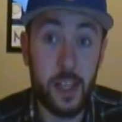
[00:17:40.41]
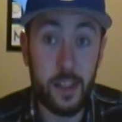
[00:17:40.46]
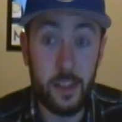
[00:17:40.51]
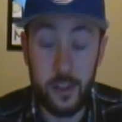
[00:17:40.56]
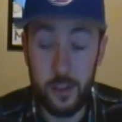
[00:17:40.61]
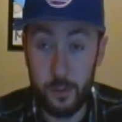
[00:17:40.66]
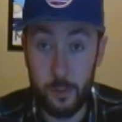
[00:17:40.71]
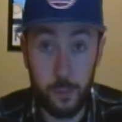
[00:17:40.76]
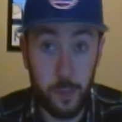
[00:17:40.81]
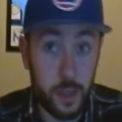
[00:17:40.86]
in
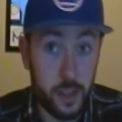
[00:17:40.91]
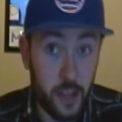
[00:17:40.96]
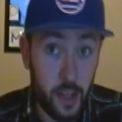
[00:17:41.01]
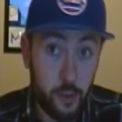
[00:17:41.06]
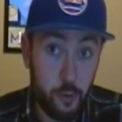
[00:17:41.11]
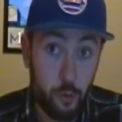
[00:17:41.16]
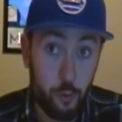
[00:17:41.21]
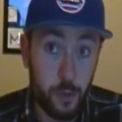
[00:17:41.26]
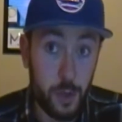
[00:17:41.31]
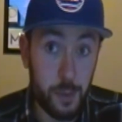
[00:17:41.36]
this
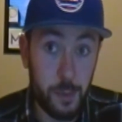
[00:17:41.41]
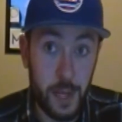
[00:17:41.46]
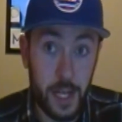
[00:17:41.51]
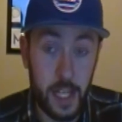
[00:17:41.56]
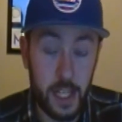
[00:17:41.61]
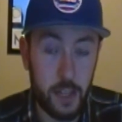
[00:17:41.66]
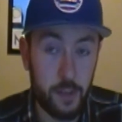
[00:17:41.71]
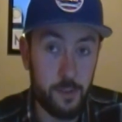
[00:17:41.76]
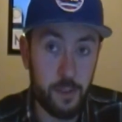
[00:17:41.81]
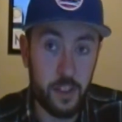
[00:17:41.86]
potential
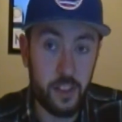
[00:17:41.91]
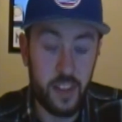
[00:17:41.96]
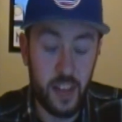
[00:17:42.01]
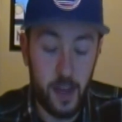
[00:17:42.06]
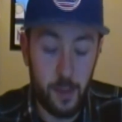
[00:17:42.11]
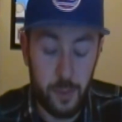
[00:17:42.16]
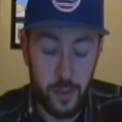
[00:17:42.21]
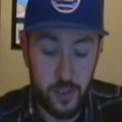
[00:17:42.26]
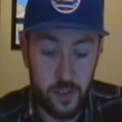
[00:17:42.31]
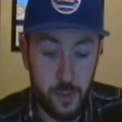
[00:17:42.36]
remake if this
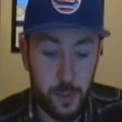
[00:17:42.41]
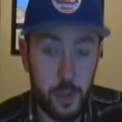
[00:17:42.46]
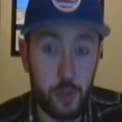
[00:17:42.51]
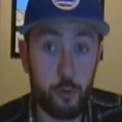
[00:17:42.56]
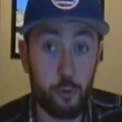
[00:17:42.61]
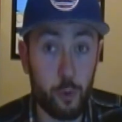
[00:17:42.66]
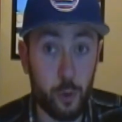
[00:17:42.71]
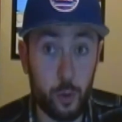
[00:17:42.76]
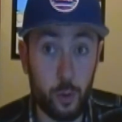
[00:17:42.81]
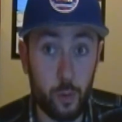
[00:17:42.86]
happens to be
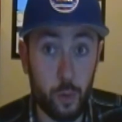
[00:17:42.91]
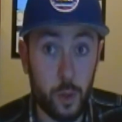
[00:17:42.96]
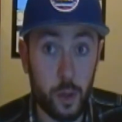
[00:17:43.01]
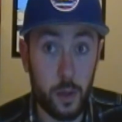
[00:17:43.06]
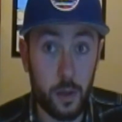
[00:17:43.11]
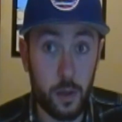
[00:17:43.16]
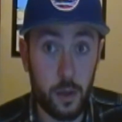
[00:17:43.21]
true.